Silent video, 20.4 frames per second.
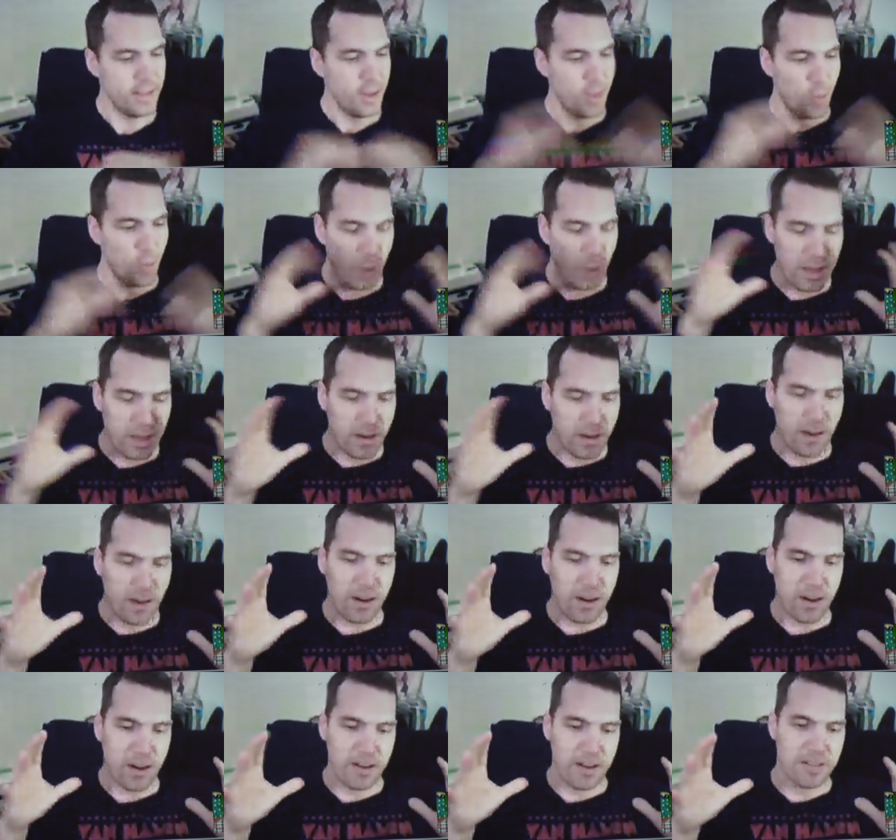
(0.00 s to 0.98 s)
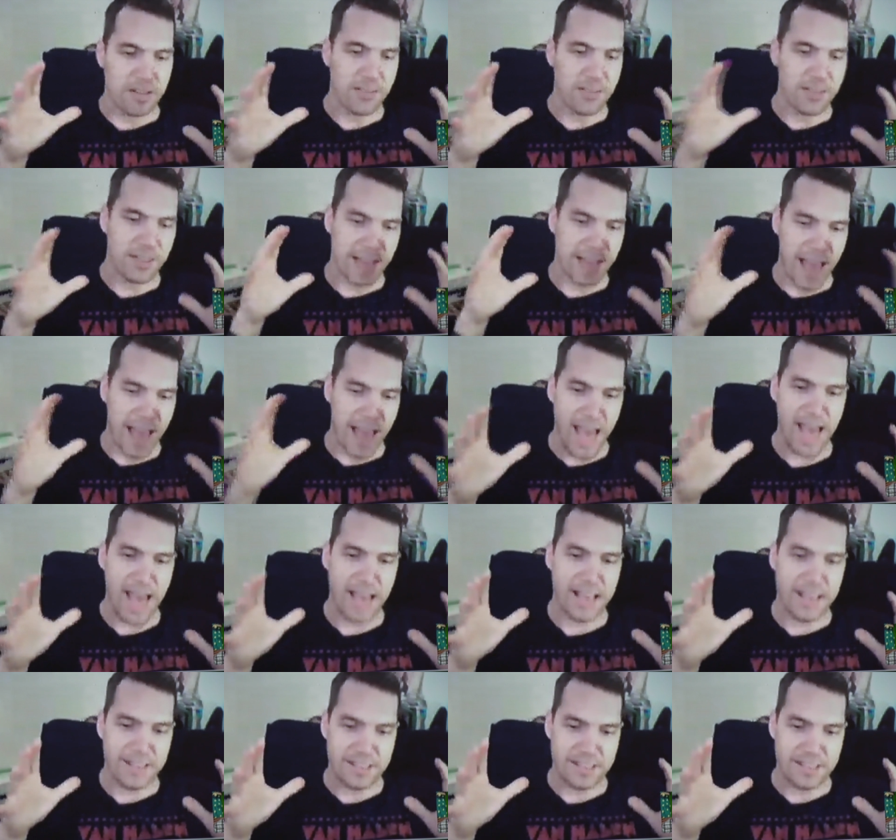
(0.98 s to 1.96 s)
we are the
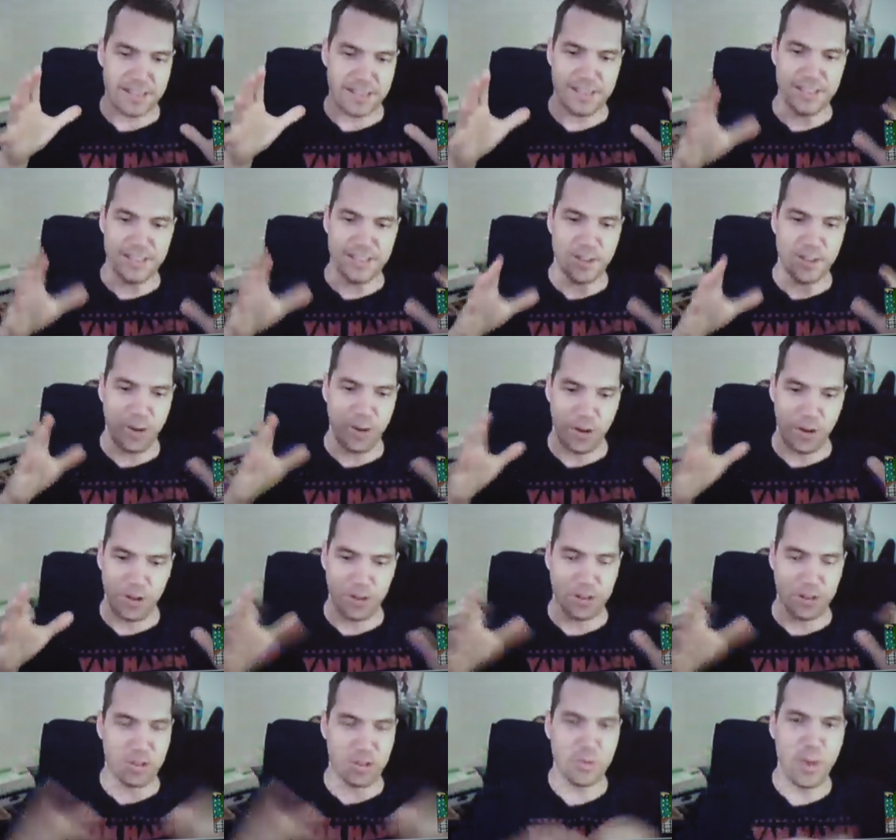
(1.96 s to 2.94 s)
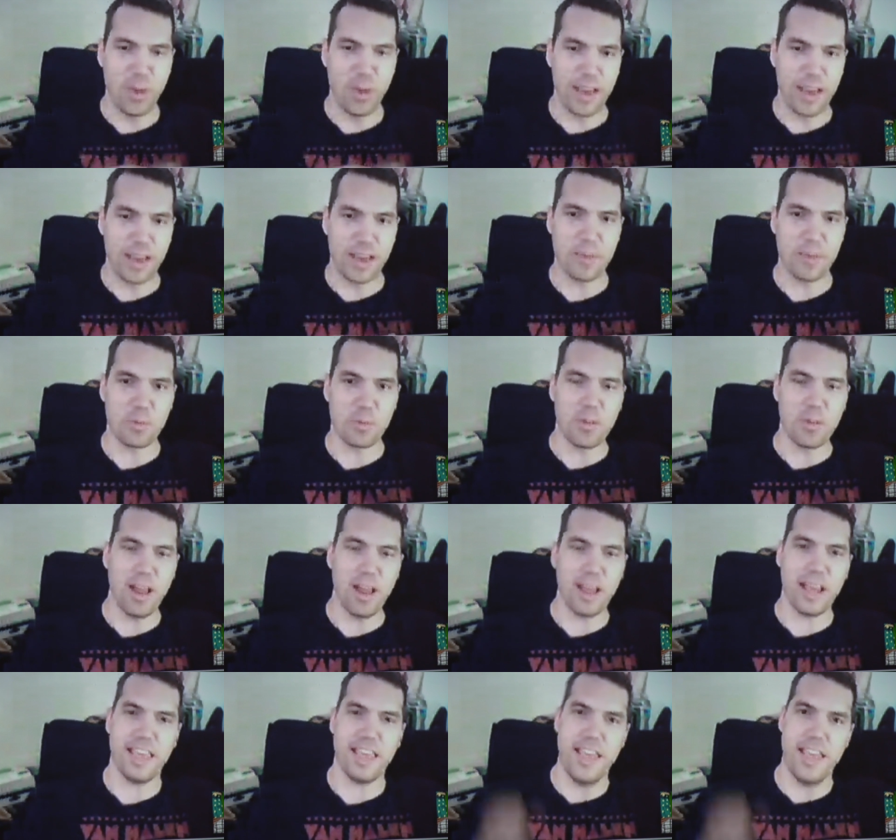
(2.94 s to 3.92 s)
guys and girls who wake up and we're like,